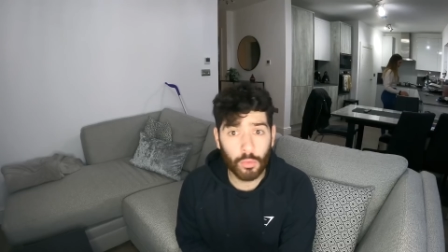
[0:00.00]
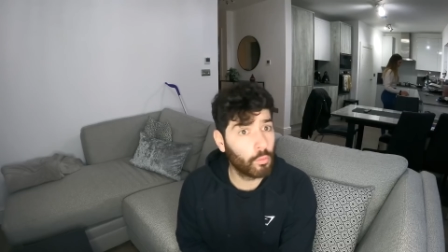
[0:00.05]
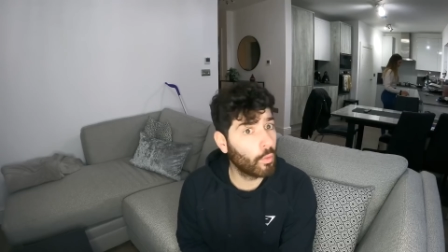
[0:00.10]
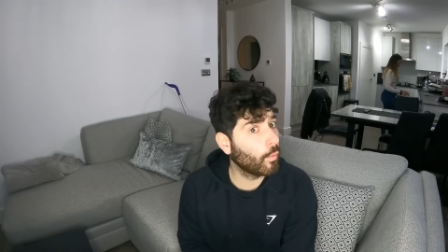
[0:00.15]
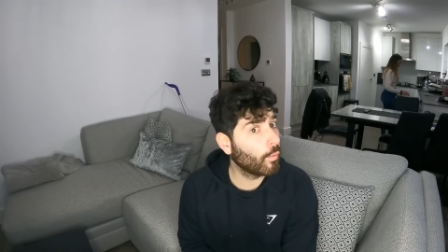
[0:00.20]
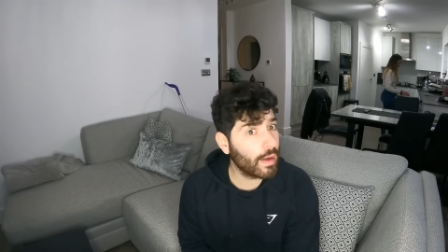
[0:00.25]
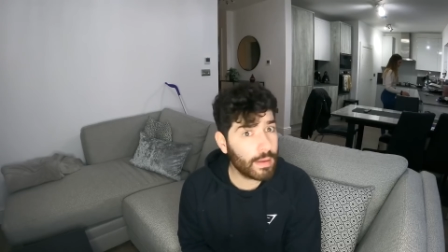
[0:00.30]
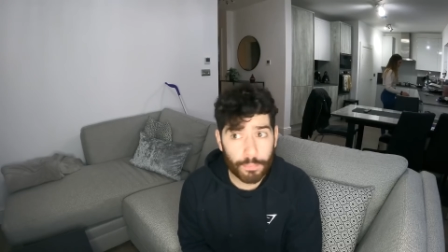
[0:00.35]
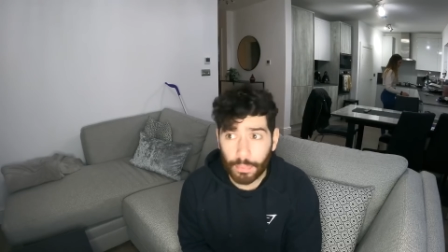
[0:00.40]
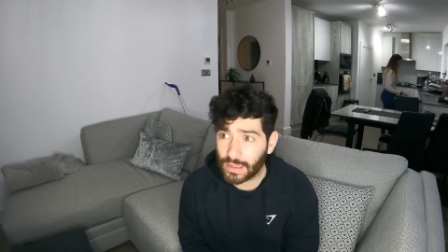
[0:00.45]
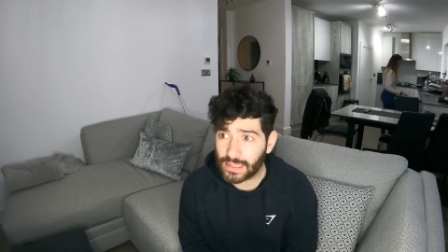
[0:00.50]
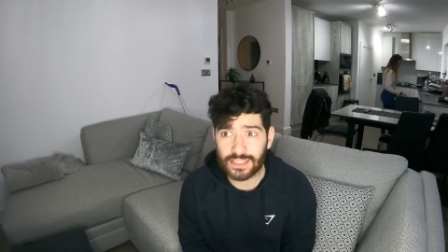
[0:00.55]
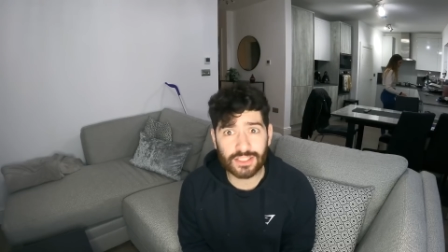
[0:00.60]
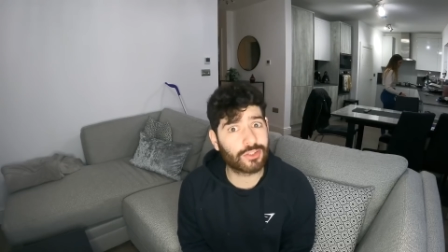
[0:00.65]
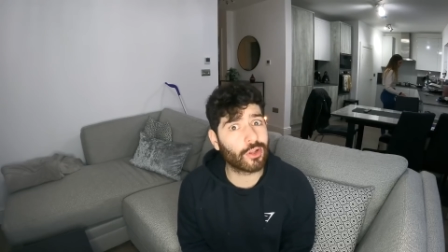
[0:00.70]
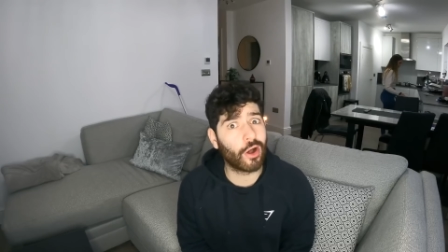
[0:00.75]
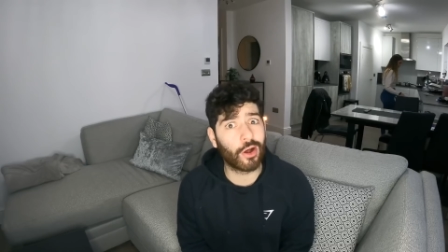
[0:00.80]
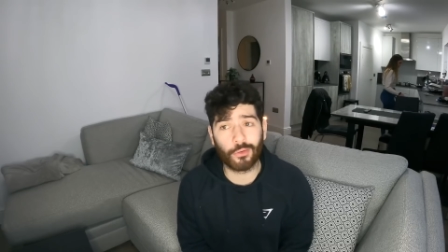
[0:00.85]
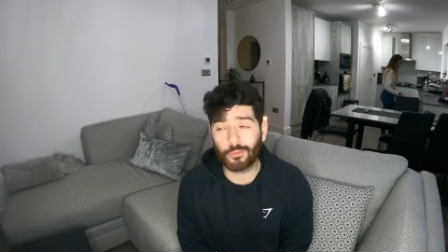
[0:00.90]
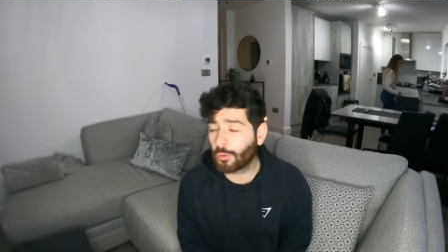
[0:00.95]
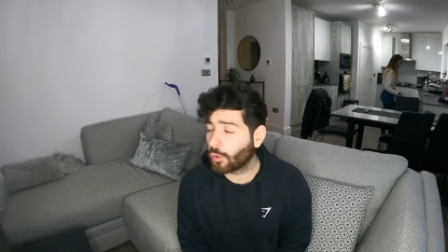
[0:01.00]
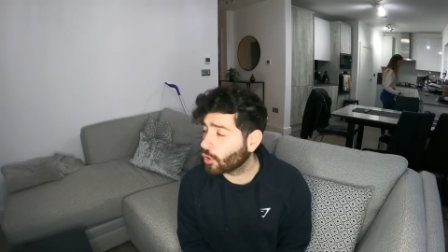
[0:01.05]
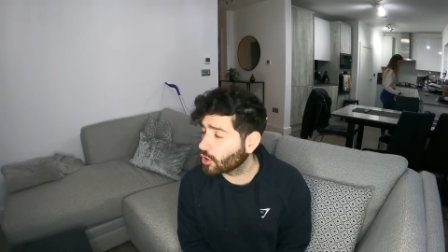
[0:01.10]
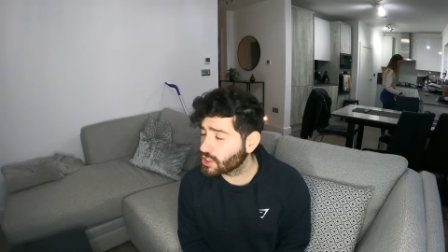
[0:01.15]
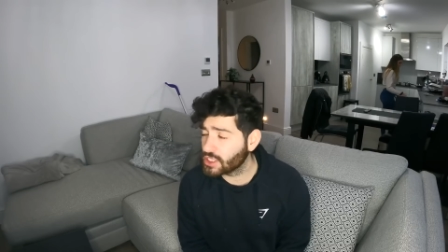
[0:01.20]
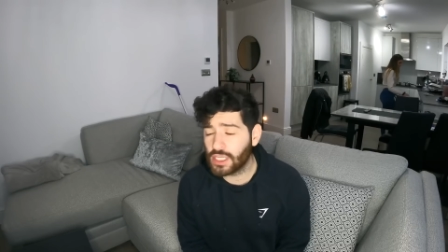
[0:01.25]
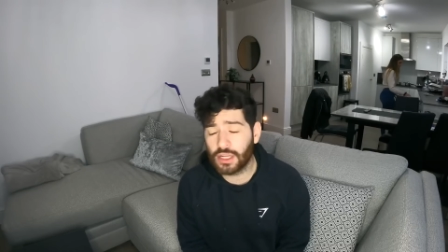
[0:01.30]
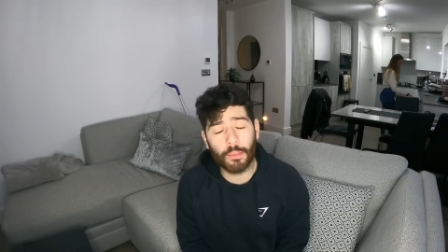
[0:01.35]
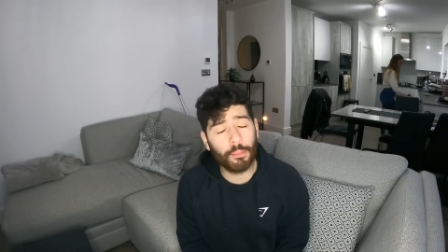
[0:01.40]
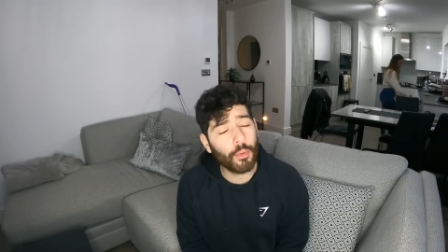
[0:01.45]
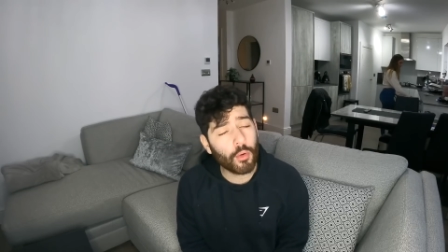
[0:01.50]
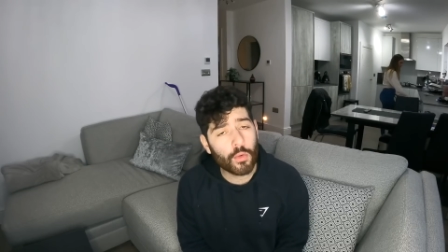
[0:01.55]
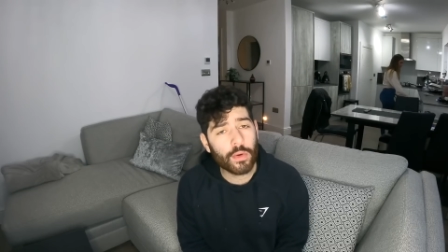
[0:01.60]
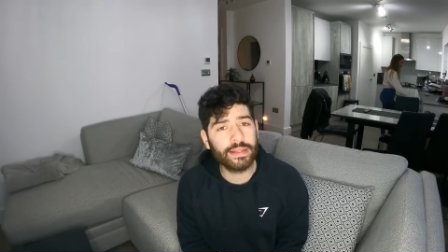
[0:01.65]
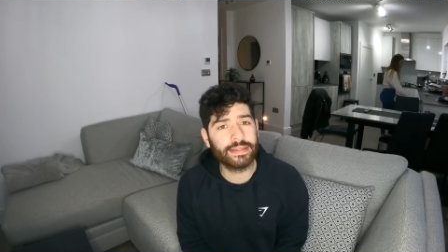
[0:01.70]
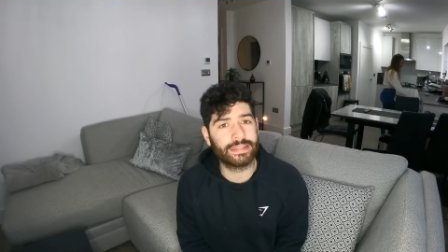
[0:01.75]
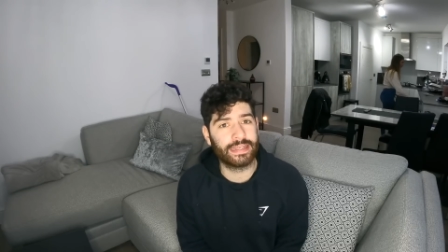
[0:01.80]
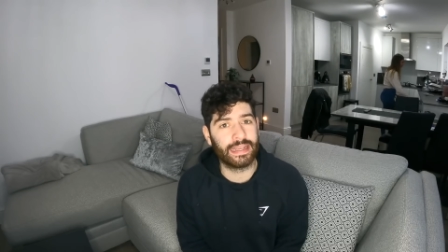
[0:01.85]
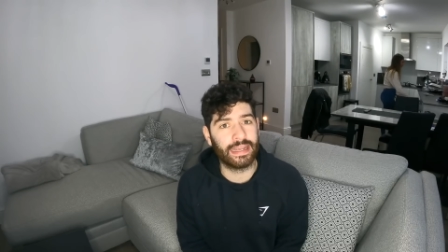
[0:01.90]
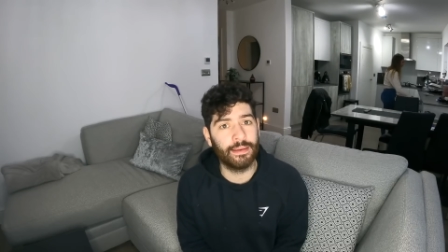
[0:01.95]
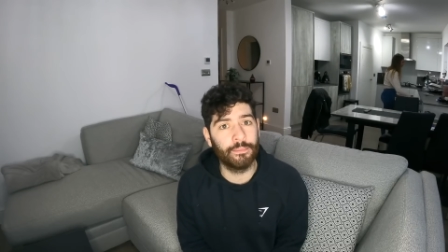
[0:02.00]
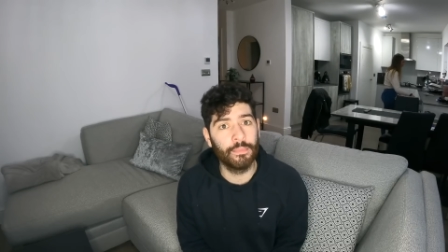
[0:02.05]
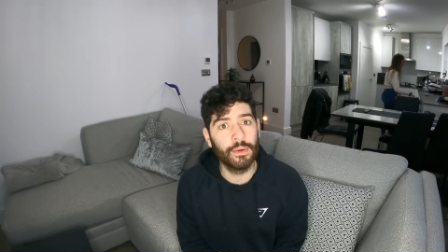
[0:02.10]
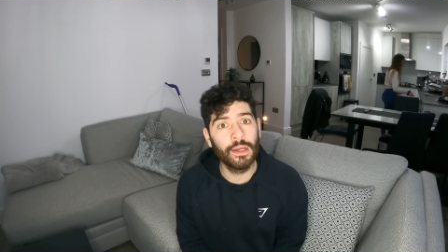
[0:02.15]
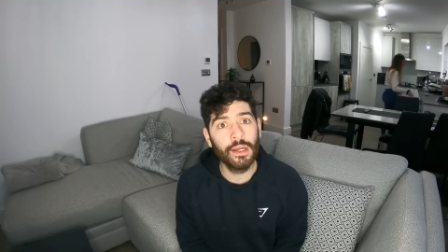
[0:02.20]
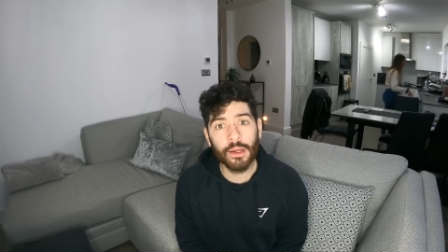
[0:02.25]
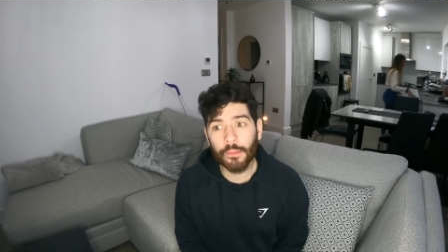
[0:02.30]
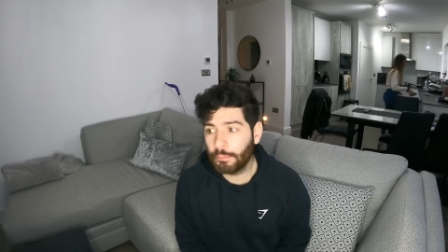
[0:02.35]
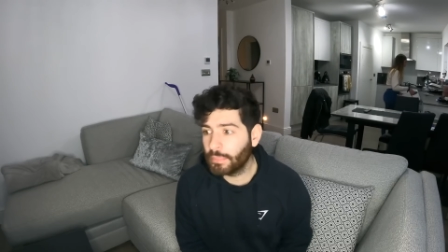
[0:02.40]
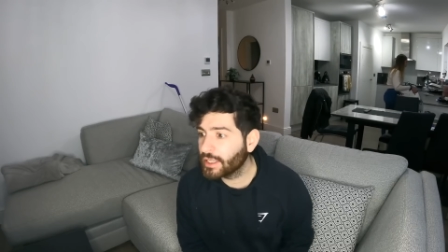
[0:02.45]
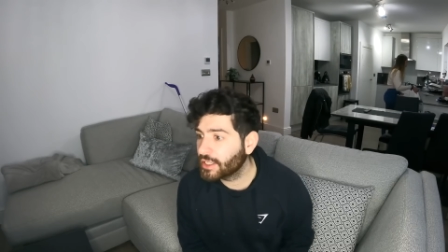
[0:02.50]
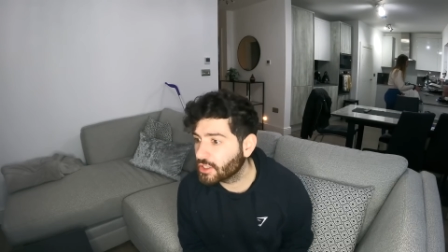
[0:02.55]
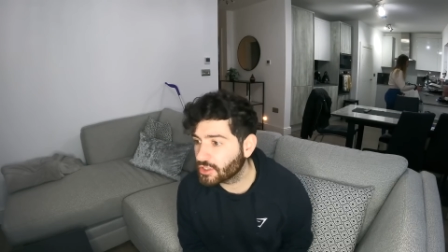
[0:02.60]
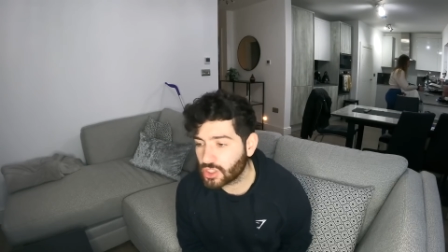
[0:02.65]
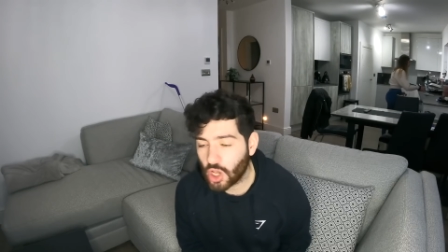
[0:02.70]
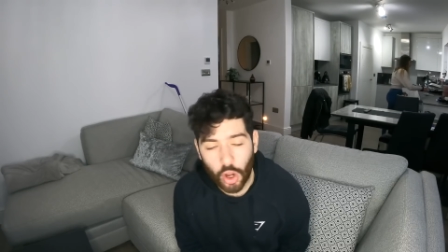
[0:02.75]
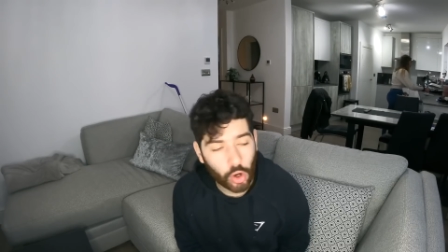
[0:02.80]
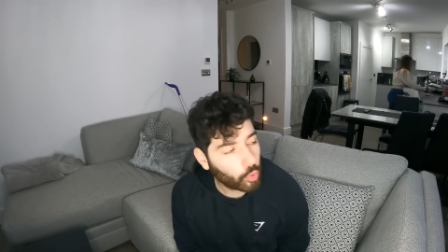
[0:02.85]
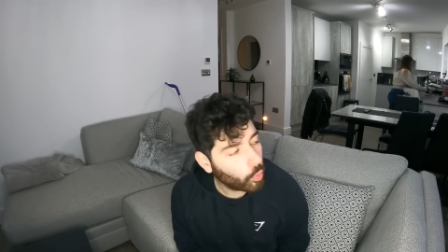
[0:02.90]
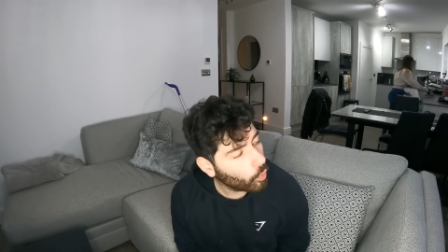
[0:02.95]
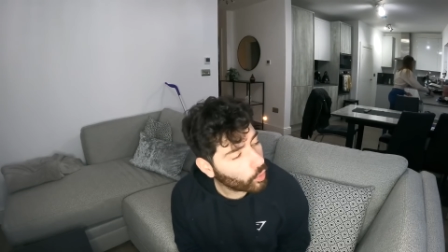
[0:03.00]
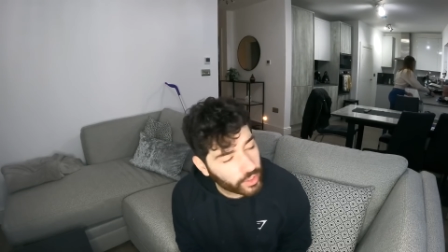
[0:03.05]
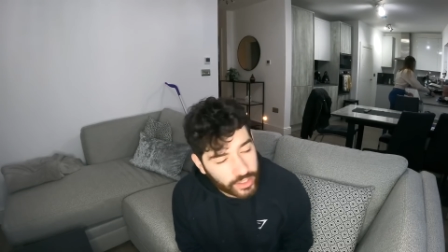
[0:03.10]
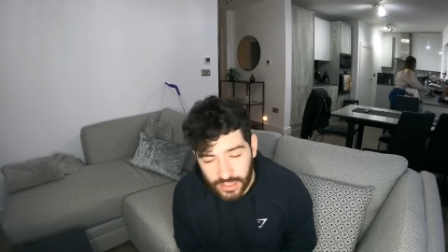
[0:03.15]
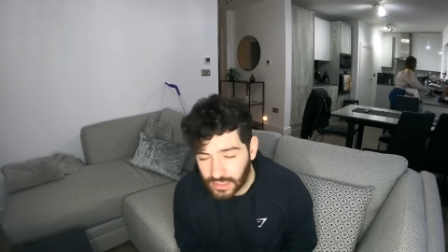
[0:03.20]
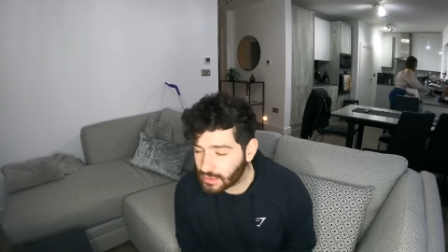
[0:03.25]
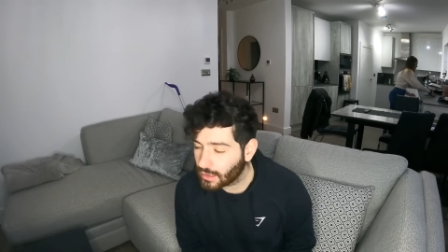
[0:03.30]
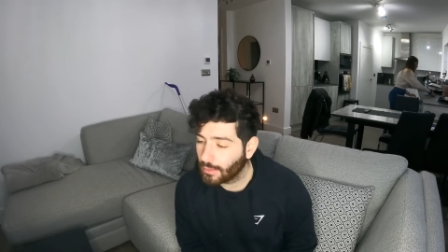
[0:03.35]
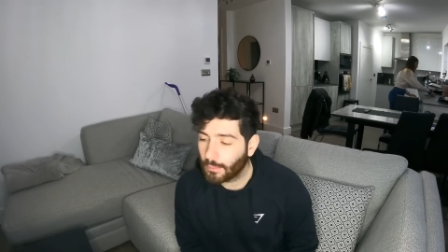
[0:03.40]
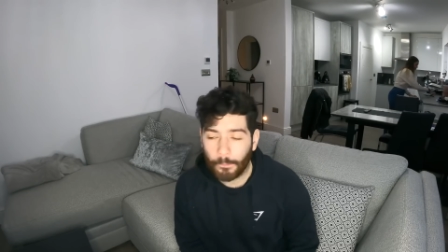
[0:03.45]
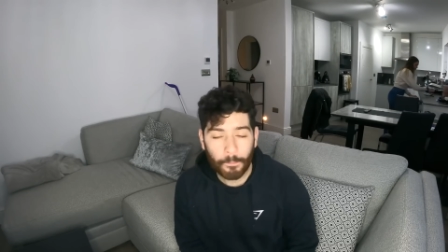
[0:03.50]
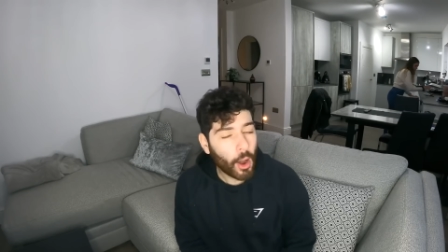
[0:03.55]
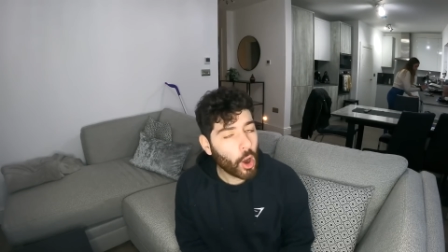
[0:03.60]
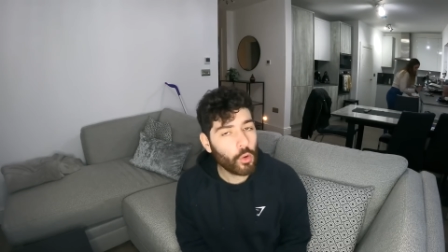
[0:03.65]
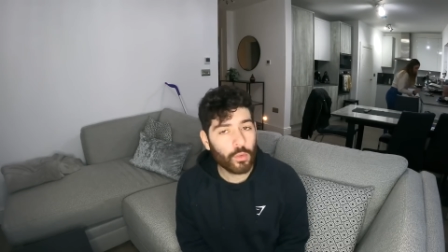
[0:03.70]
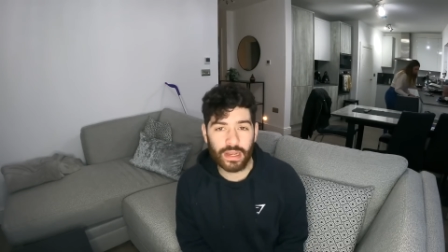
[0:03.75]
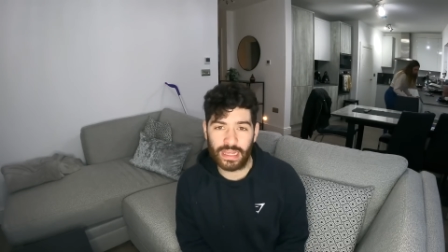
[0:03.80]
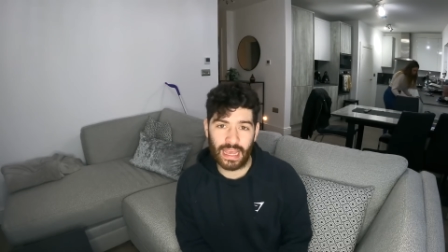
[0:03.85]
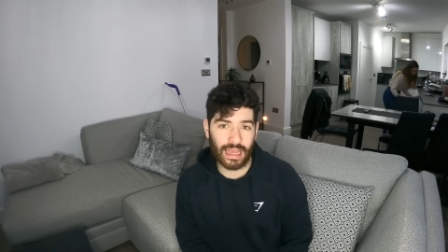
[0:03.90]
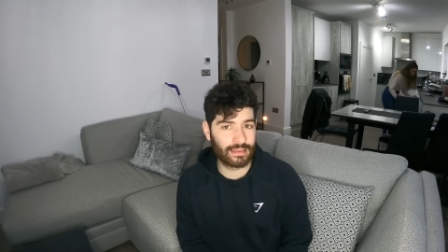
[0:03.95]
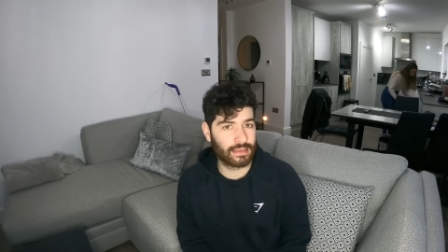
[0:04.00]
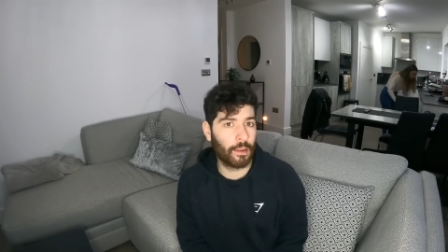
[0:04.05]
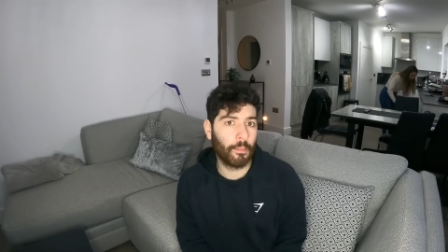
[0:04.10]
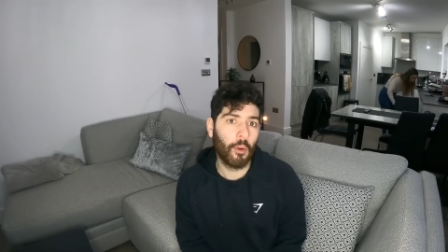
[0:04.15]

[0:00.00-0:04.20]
Well, we best start crossing the ball into him, because our corners, pony at